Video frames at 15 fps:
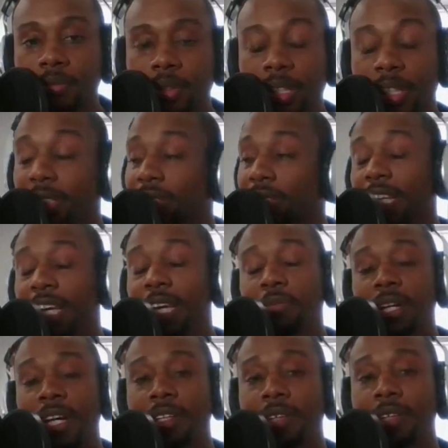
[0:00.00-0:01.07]
Doesn't
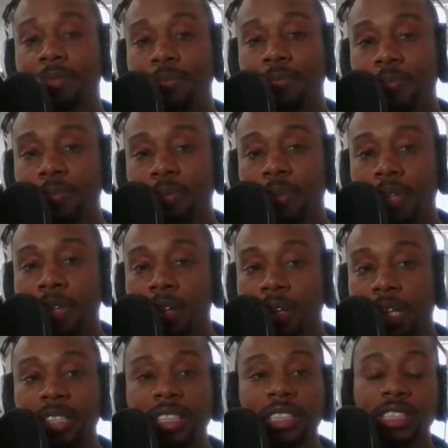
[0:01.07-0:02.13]
seem like it.
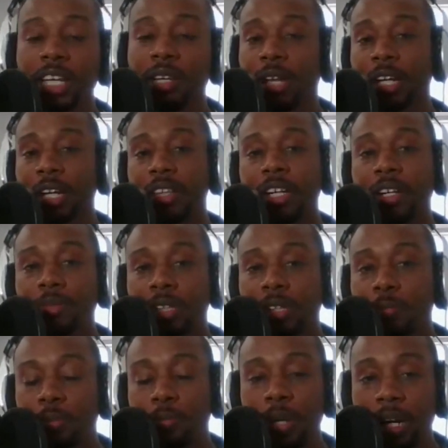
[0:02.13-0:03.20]
Doesn't seem like they're
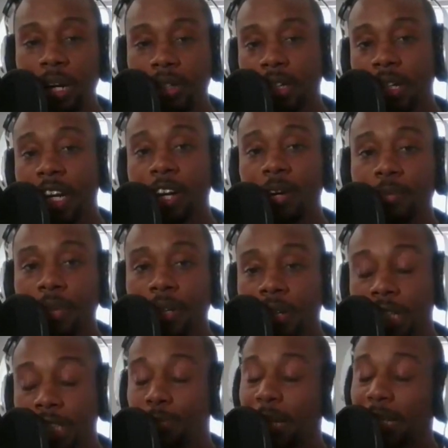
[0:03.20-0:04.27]
prepared to help,
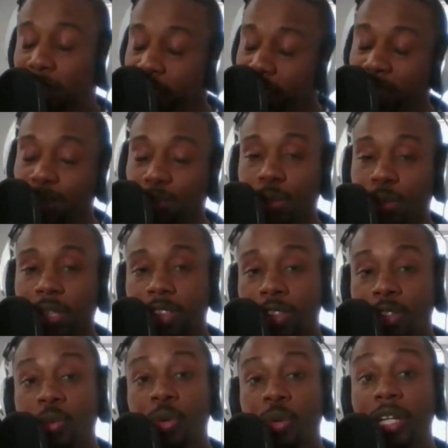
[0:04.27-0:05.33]
especially these renters
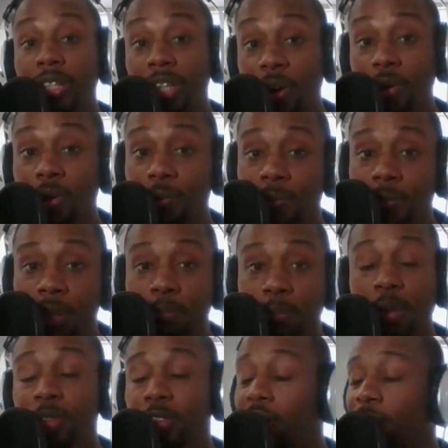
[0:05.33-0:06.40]
who we know
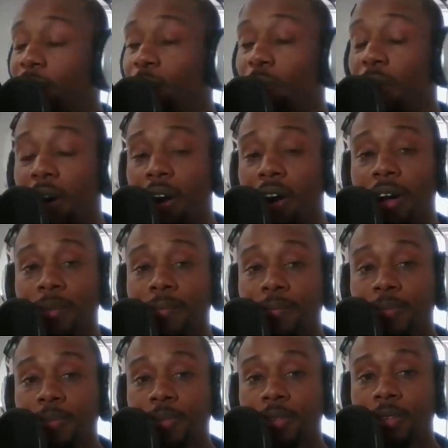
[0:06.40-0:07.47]
most of them are
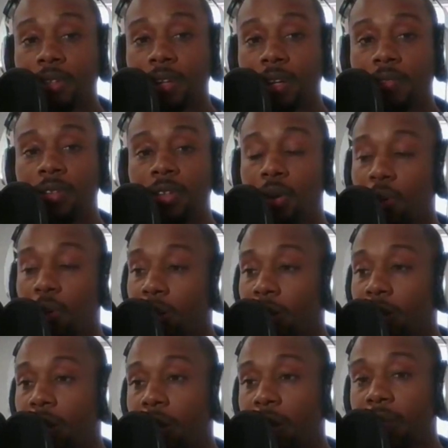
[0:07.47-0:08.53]
of
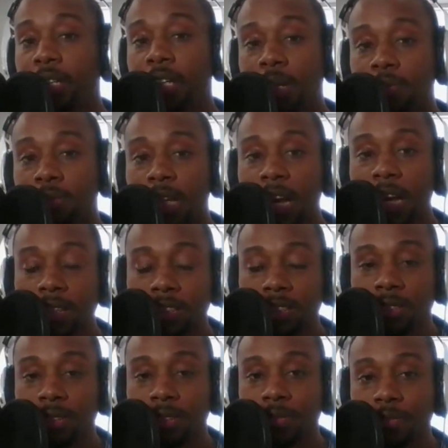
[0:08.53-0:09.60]
lower income
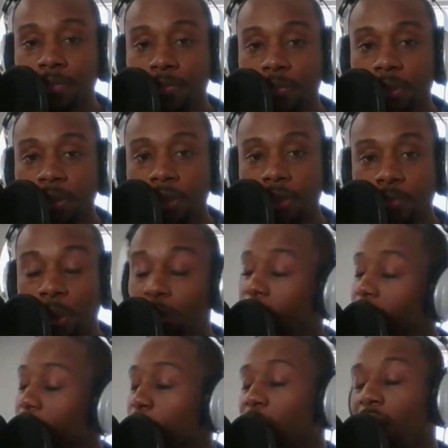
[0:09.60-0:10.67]
status.
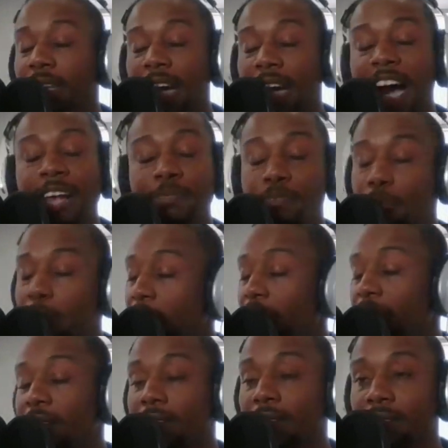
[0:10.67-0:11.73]
Most of them are not
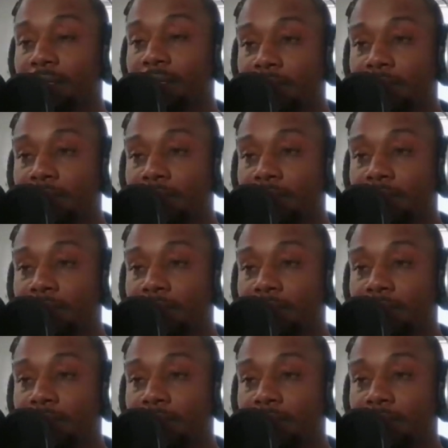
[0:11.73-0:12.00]
making